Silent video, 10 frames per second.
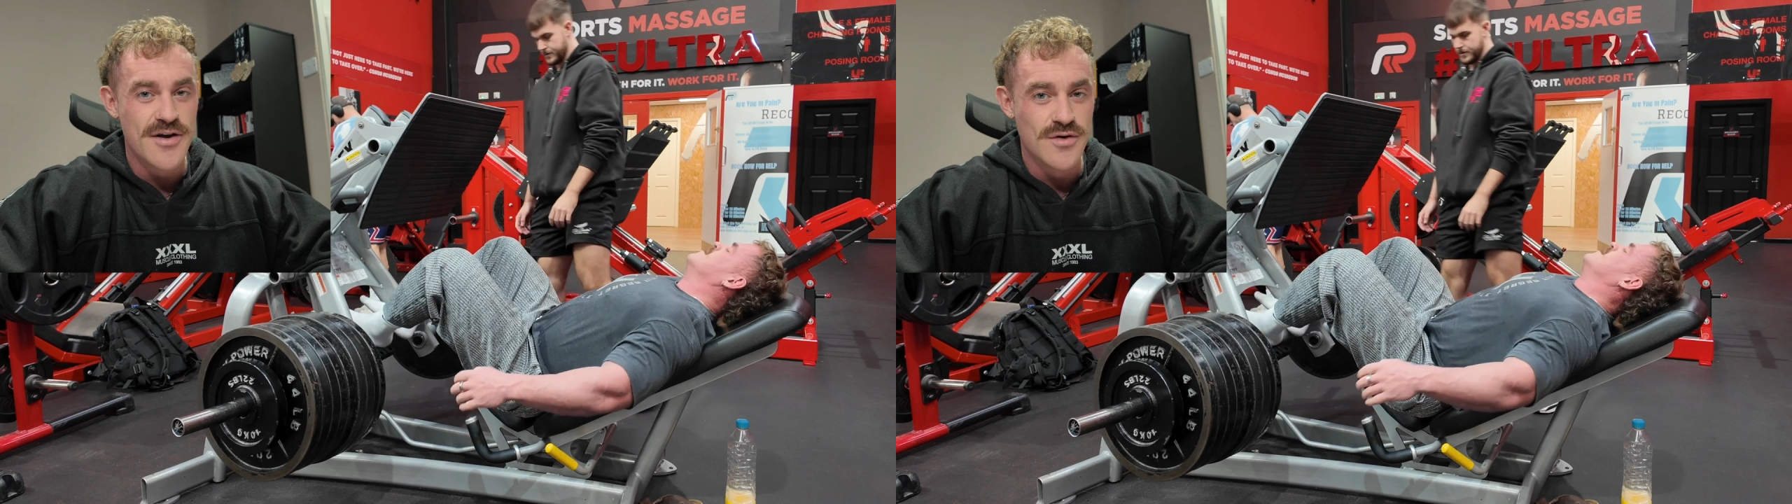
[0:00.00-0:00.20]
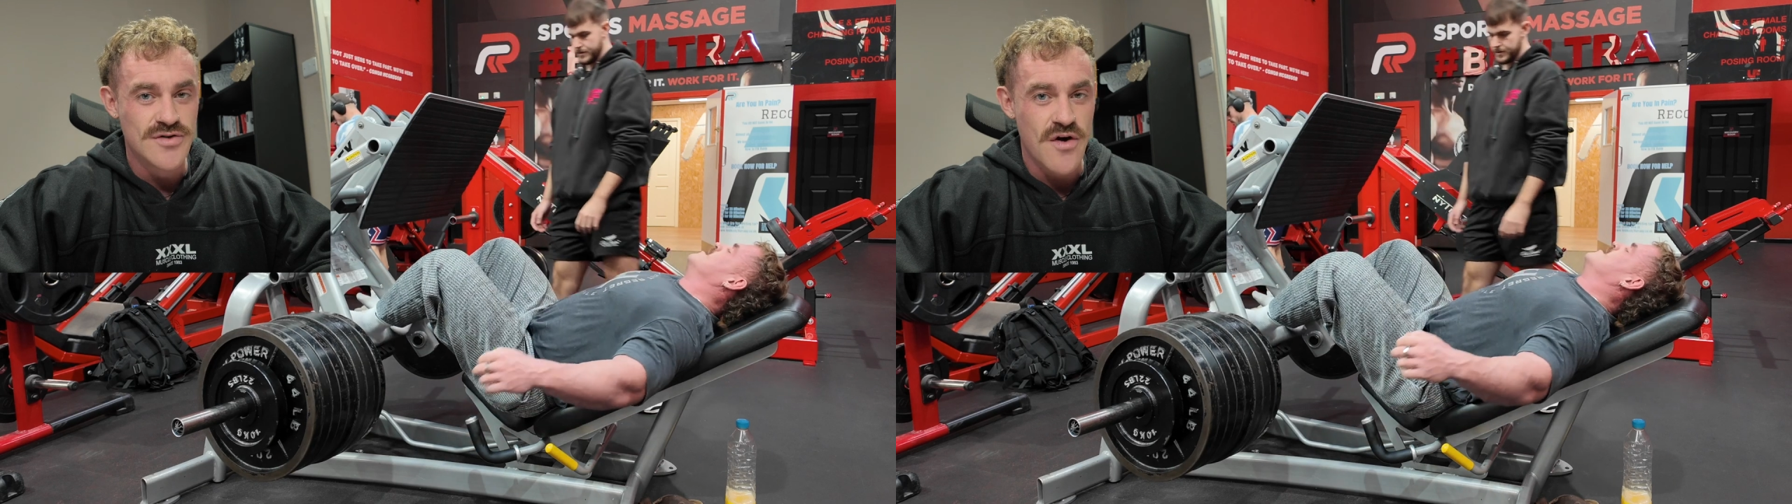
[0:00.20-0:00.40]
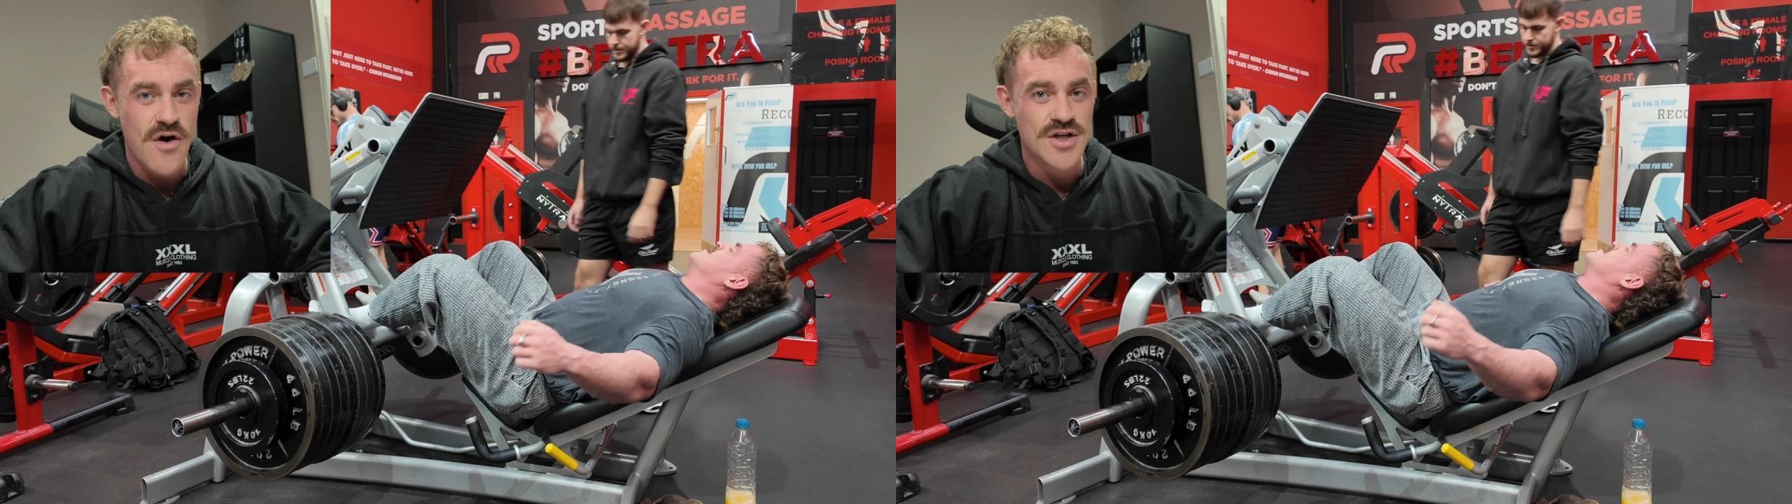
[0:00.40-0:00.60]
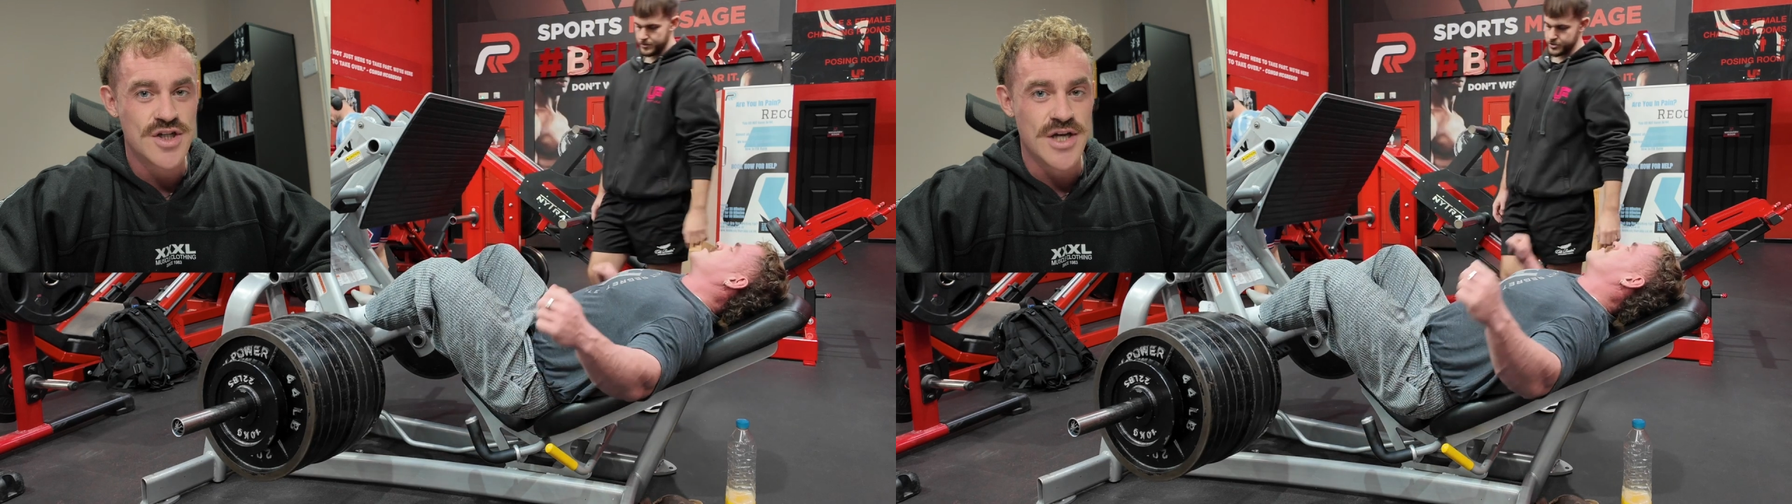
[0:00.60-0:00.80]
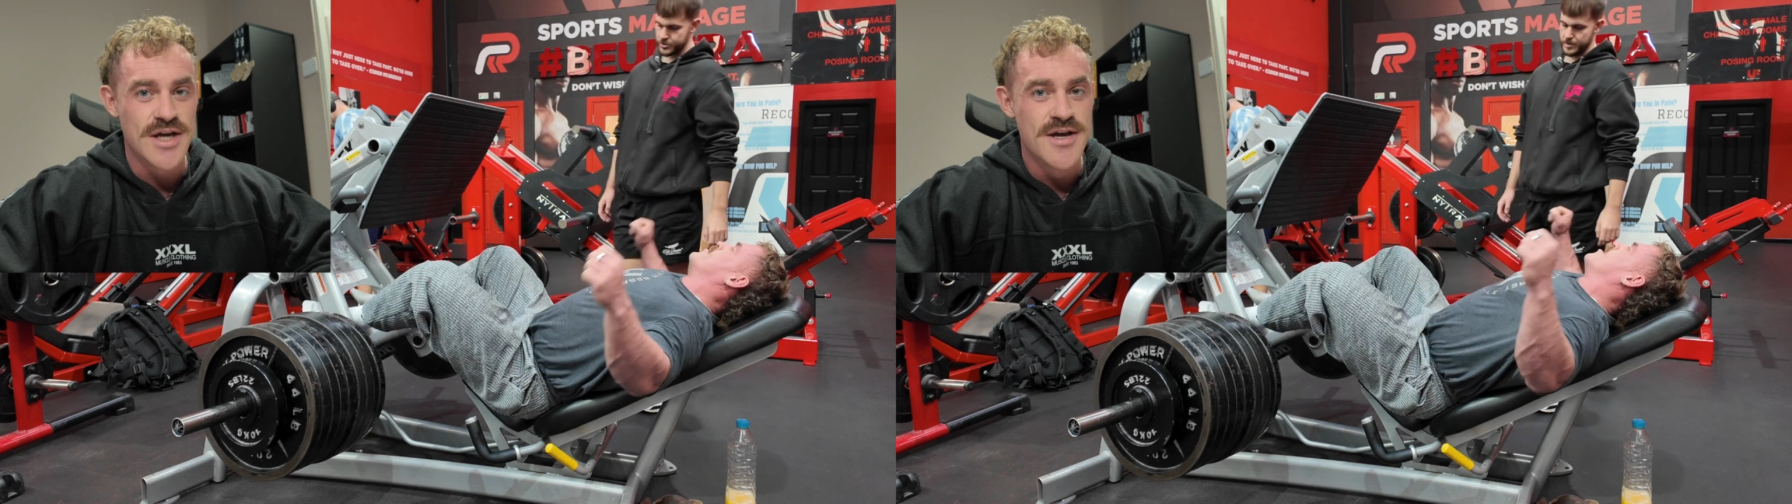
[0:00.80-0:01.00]
don't talk
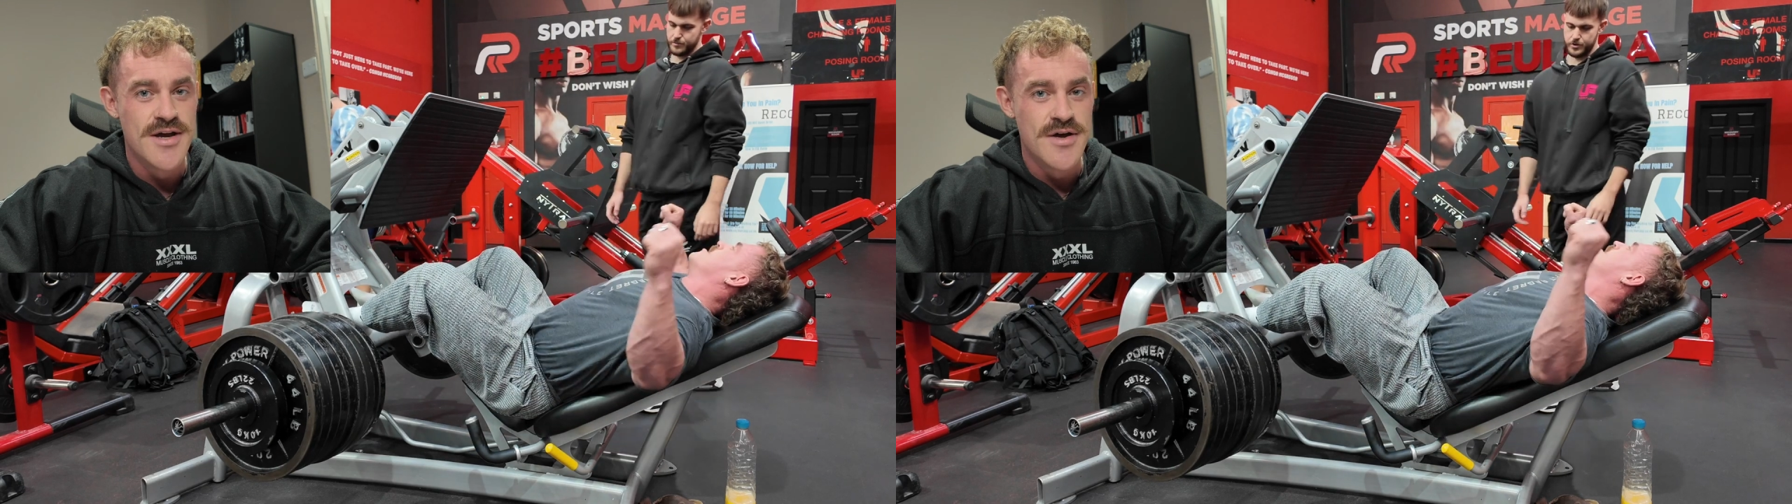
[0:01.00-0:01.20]
shit